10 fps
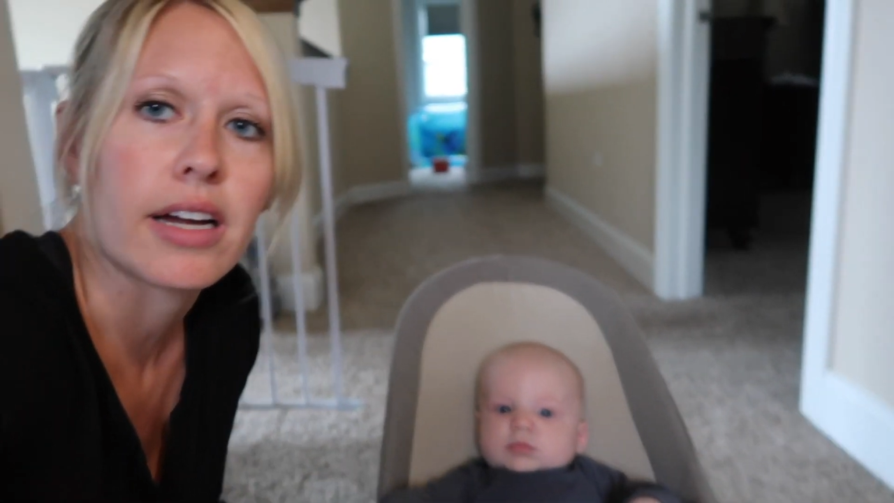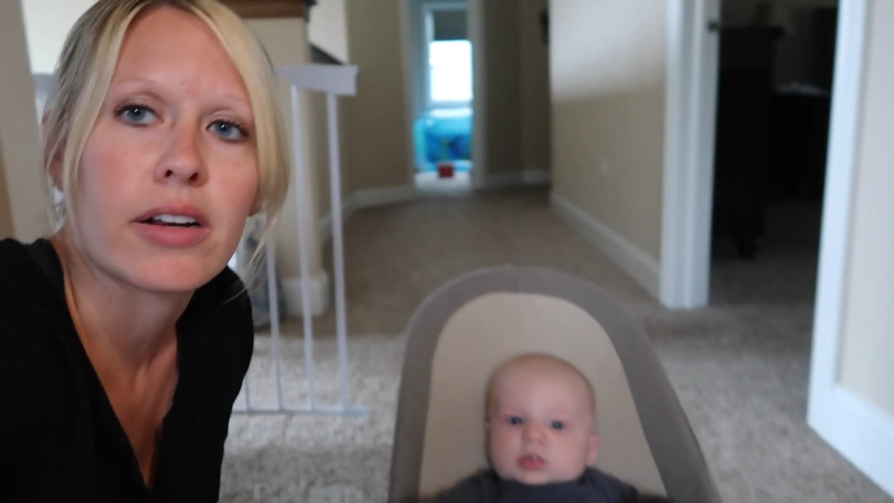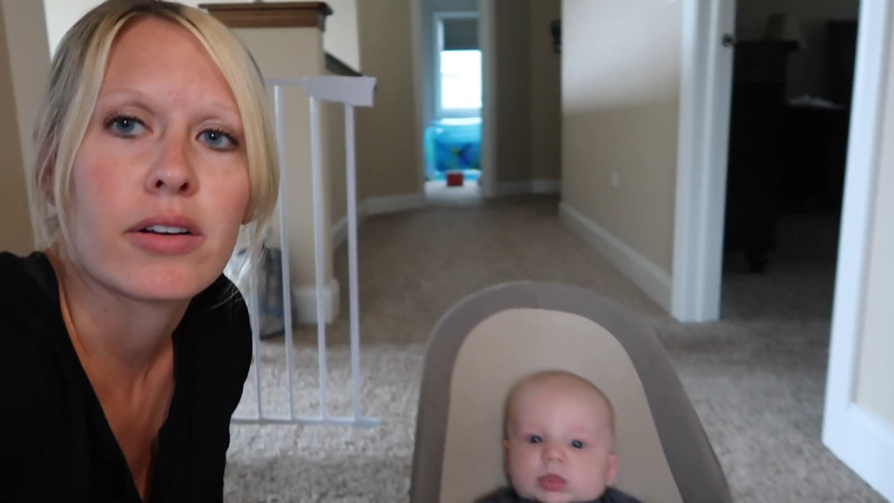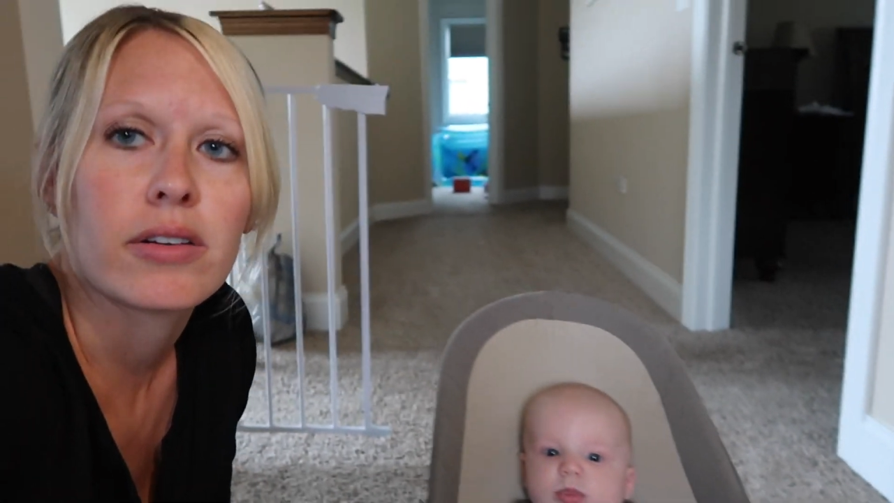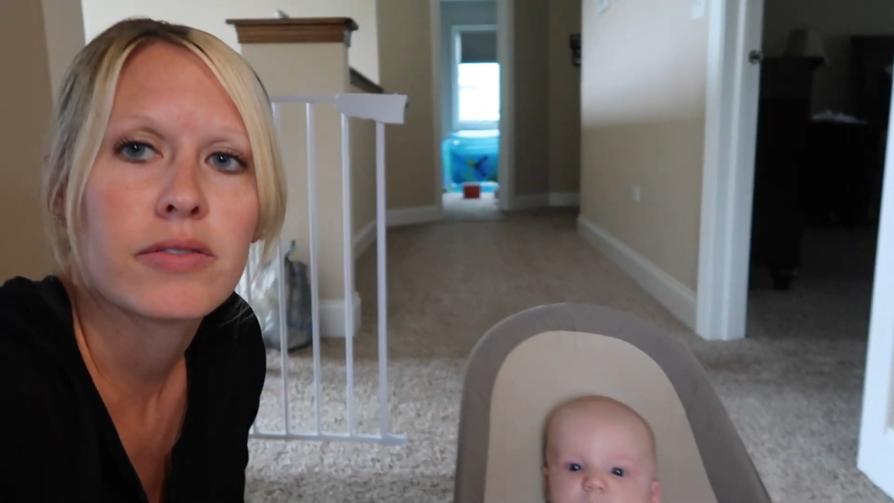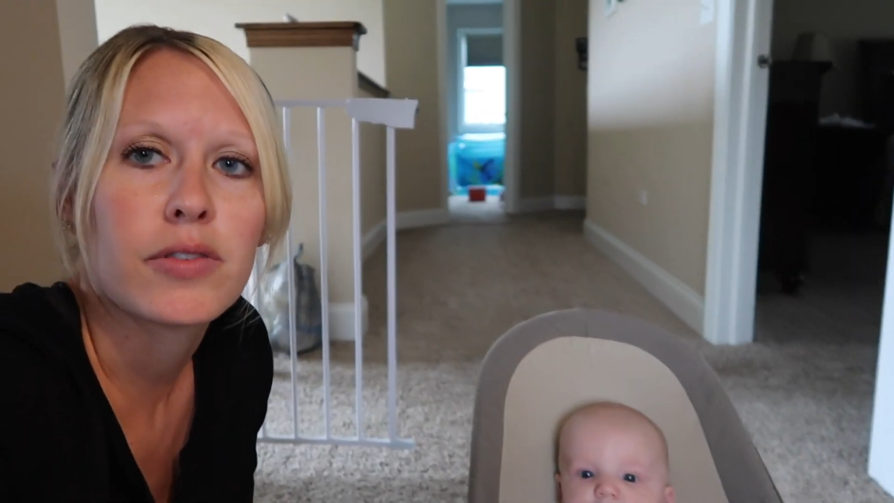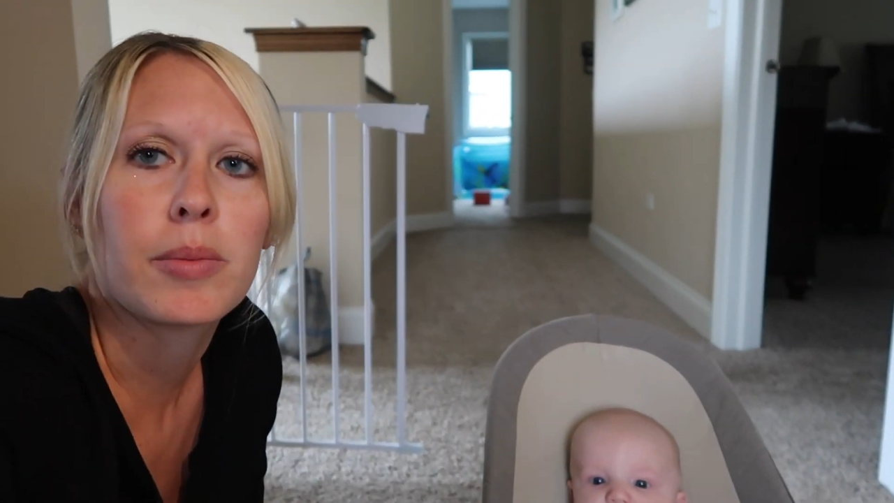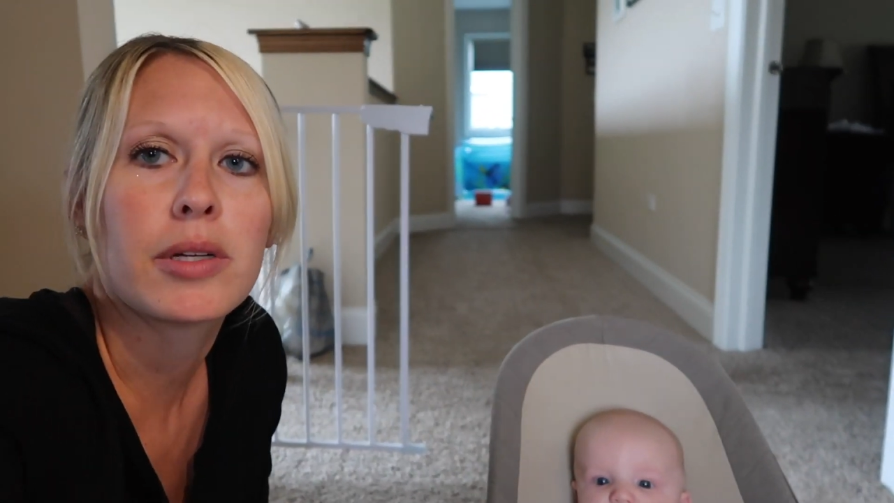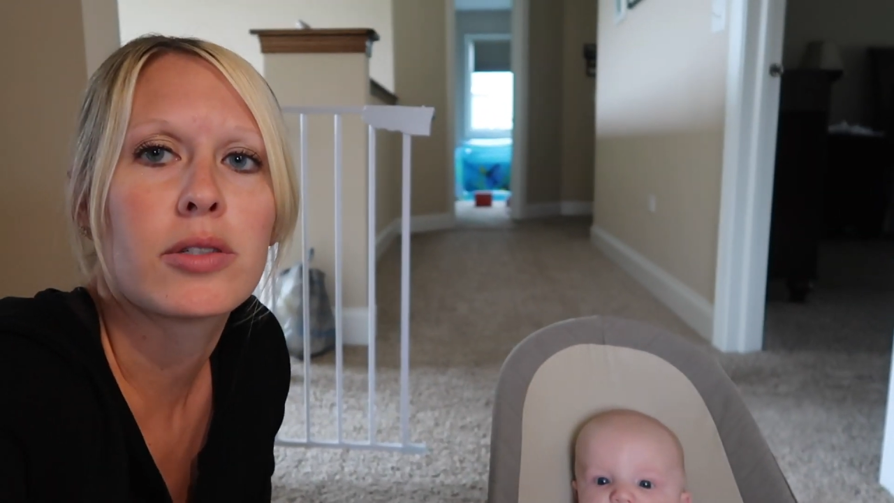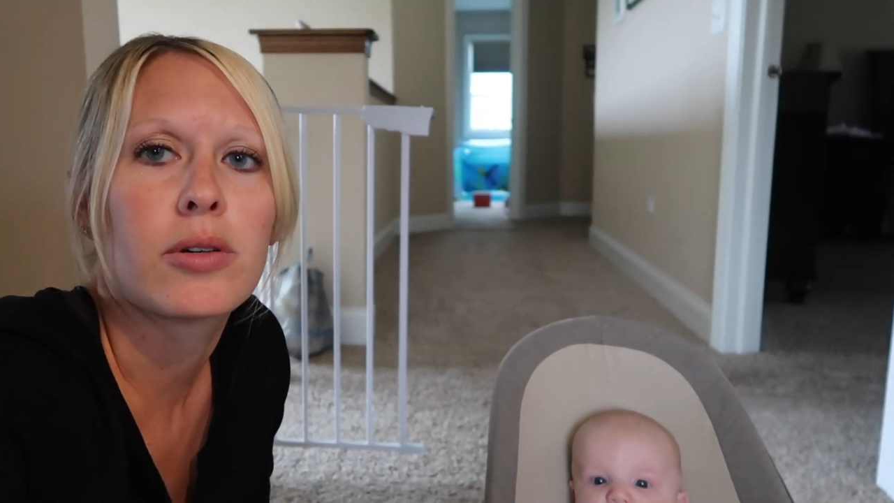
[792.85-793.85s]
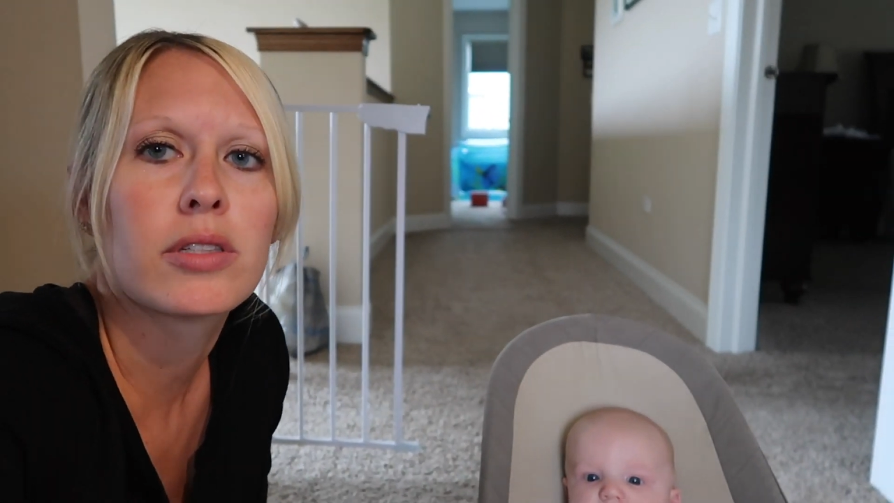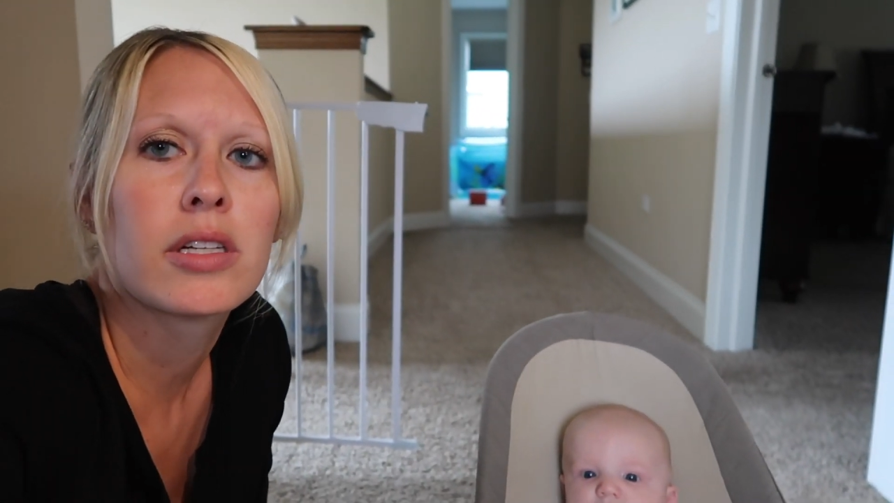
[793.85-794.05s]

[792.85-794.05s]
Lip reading: I don't know, a few months old.